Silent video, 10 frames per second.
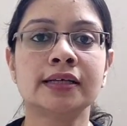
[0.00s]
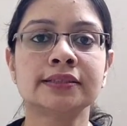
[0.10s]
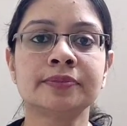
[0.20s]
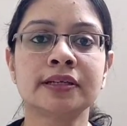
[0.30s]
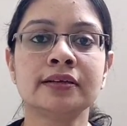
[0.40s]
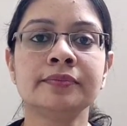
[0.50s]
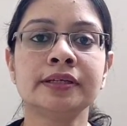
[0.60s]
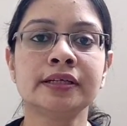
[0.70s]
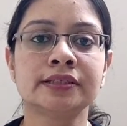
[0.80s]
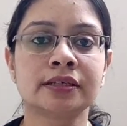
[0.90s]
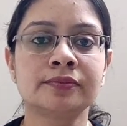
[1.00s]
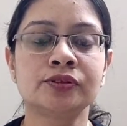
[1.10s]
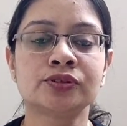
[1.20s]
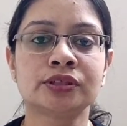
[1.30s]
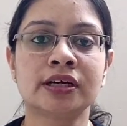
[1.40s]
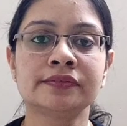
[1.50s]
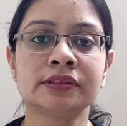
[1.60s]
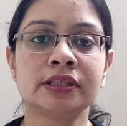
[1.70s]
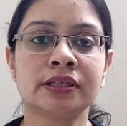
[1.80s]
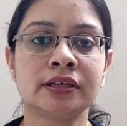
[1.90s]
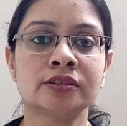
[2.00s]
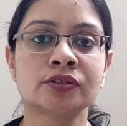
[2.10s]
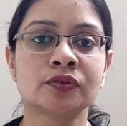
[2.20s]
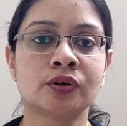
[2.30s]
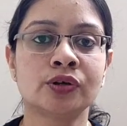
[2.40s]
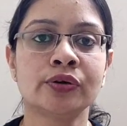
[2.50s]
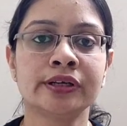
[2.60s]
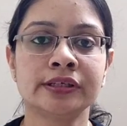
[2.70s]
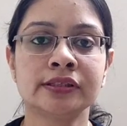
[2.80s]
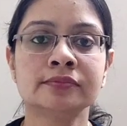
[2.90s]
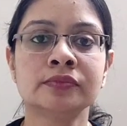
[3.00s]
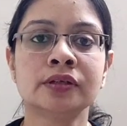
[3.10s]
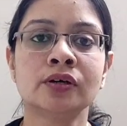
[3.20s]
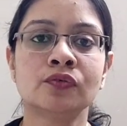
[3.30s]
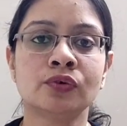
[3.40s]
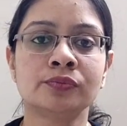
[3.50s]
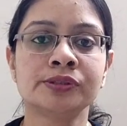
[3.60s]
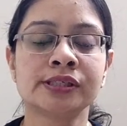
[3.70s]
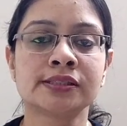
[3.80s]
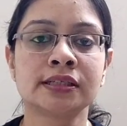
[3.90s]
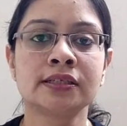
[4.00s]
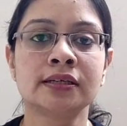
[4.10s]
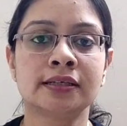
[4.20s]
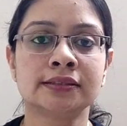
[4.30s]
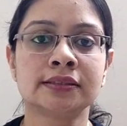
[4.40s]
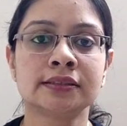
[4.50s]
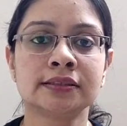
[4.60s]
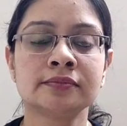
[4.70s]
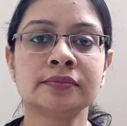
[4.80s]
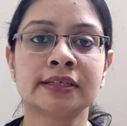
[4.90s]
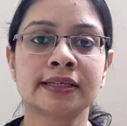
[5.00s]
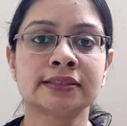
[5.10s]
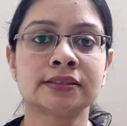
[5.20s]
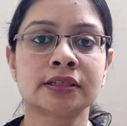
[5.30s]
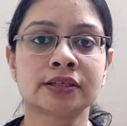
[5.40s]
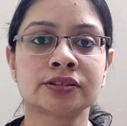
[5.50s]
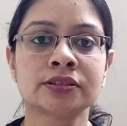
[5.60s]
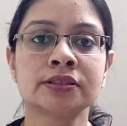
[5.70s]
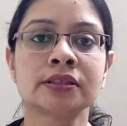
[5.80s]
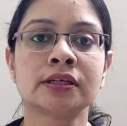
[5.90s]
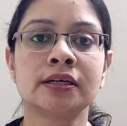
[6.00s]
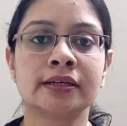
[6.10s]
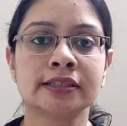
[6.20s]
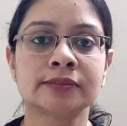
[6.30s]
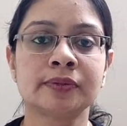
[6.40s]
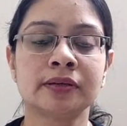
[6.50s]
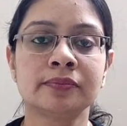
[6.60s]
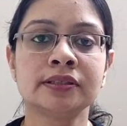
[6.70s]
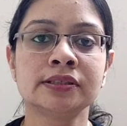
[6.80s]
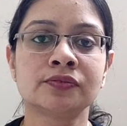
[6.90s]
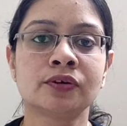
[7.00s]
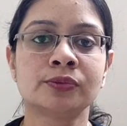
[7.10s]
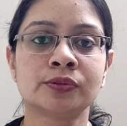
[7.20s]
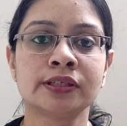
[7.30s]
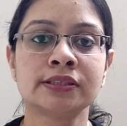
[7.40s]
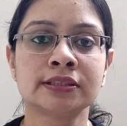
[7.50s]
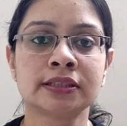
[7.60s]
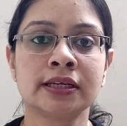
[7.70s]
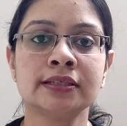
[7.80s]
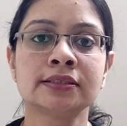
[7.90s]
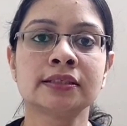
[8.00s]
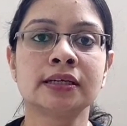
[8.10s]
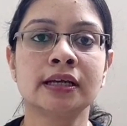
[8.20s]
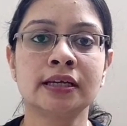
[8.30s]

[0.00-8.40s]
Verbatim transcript: As a preliminary step, you should have the details of all your income, Form sixteen, other income, tax deductions, tax payments, Form twenty-six A S,